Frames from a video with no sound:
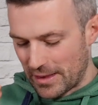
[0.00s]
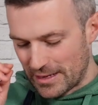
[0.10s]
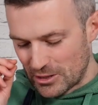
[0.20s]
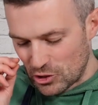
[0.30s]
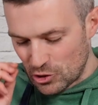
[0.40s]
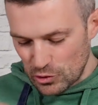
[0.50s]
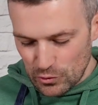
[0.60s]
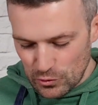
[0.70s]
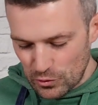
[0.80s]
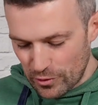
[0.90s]
It is
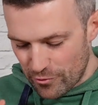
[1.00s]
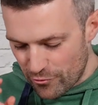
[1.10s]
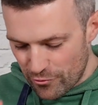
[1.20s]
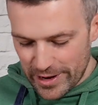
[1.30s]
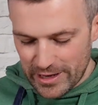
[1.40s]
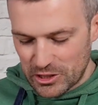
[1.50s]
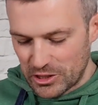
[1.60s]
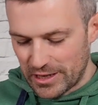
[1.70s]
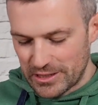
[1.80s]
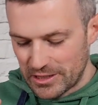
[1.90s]
so
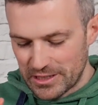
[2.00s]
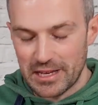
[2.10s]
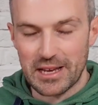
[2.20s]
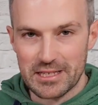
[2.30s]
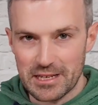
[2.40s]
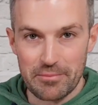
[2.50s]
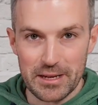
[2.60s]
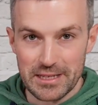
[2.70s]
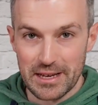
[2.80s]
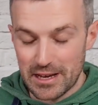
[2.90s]
rich and just tastes
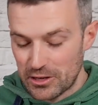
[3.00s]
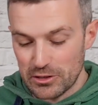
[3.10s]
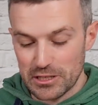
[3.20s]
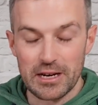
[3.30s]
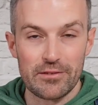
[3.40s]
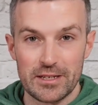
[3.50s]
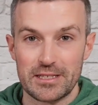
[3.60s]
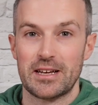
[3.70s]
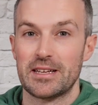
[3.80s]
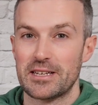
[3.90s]
amazing, and you could serve
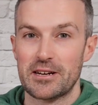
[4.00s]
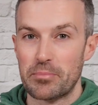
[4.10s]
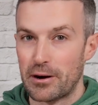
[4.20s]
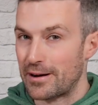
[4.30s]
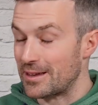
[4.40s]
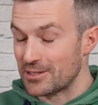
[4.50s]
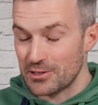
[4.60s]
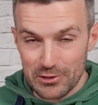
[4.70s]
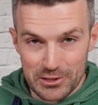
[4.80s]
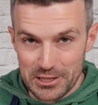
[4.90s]
this at a dinner party. It's
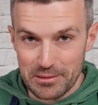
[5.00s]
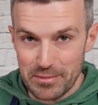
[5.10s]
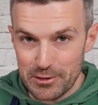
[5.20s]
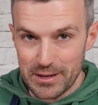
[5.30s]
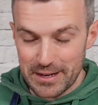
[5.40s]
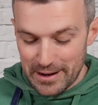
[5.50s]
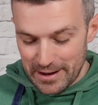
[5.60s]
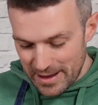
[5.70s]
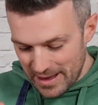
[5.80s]
not just a midweeker.